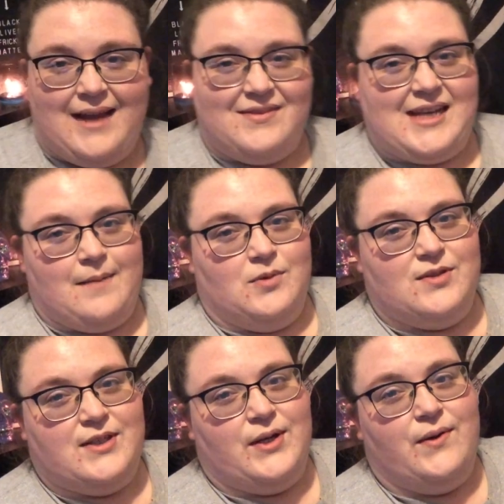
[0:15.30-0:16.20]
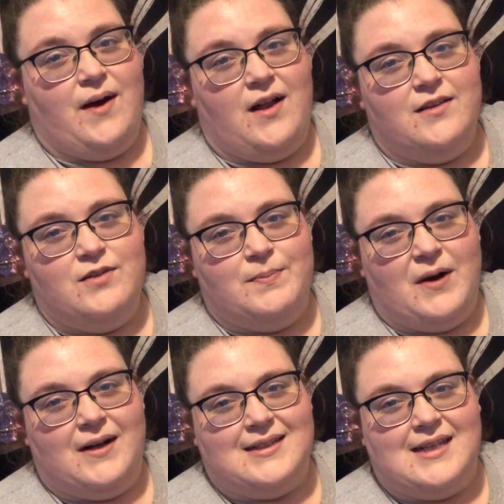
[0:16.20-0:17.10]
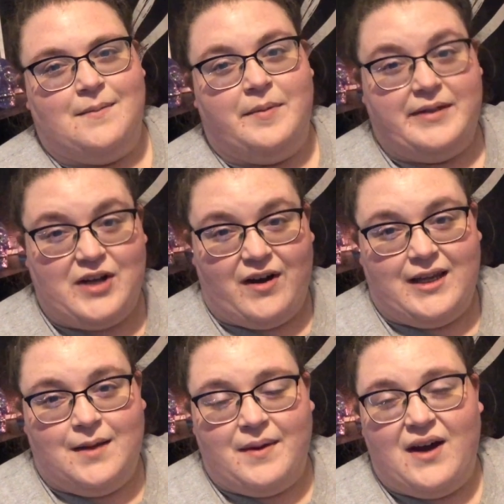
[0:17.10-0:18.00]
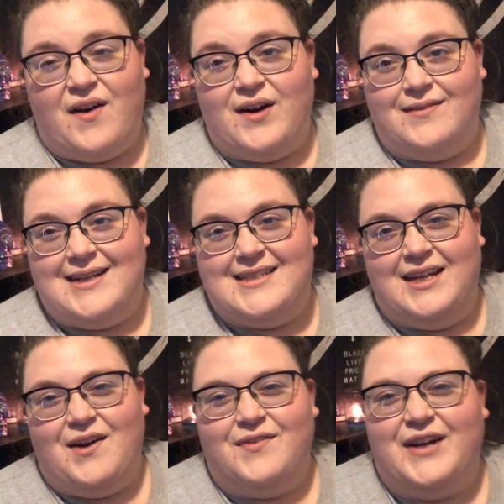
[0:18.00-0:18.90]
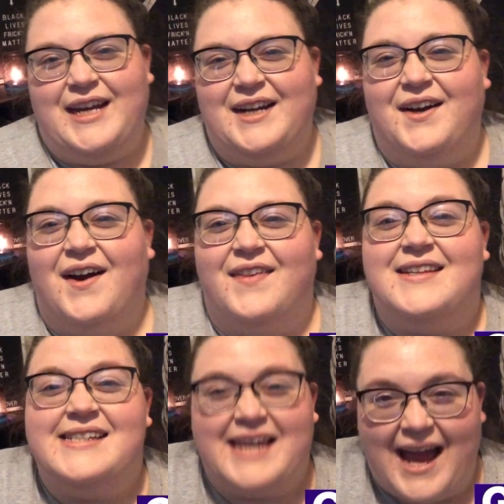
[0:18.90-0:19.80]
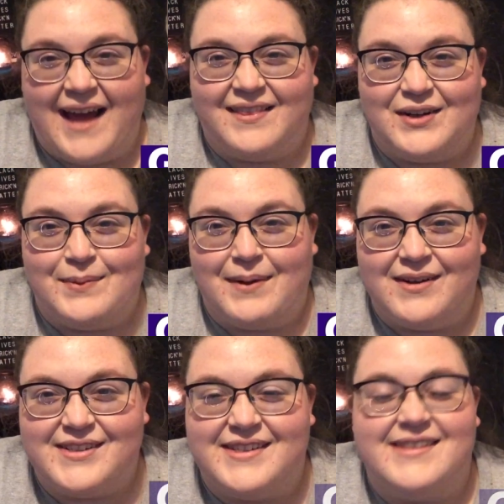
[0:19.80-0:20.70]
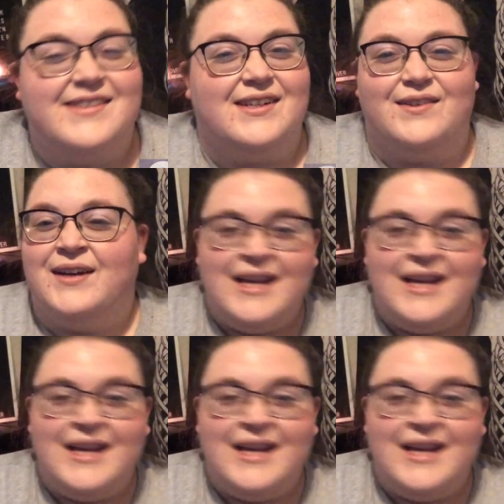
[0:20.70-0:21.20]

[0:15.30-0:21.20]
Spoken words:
a table, so all of the products that I'm going to be talking about are resting over here on these cat litter boxes, so